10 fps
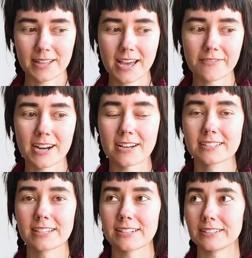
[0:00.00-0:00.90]
And
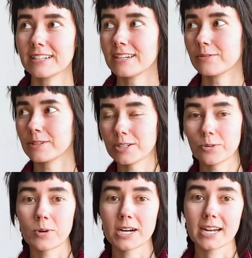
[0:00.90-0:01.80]
also when you're
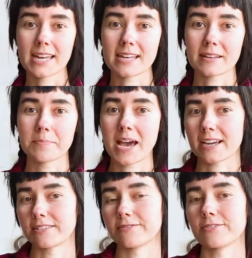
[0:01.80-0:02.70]
working back and
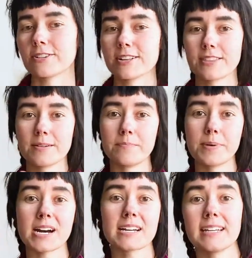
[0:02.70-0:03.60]
forth the
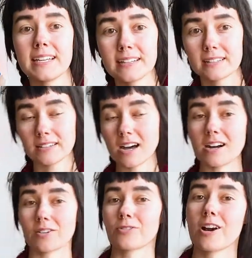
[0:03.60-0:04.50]
body long
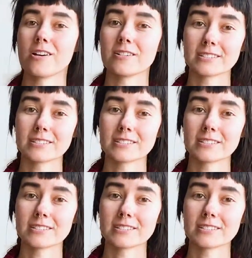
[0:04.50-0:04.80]
rows,